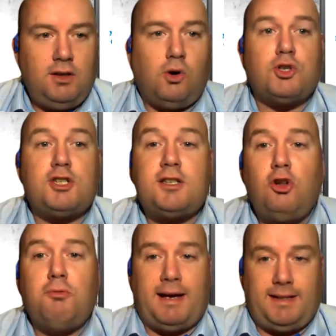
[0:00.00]
or
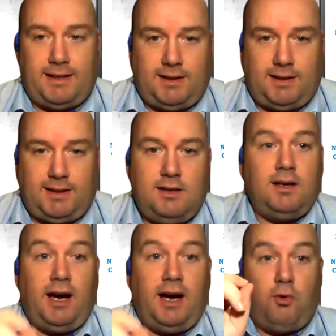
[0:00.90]
sole mandated?
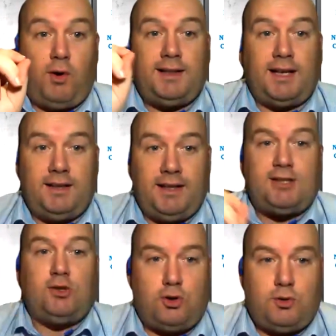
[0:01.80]
And write that next
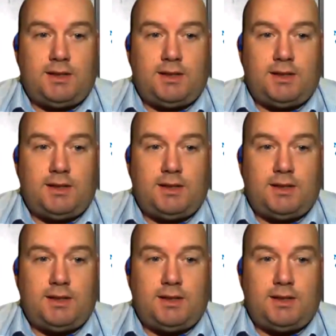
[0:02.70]
door to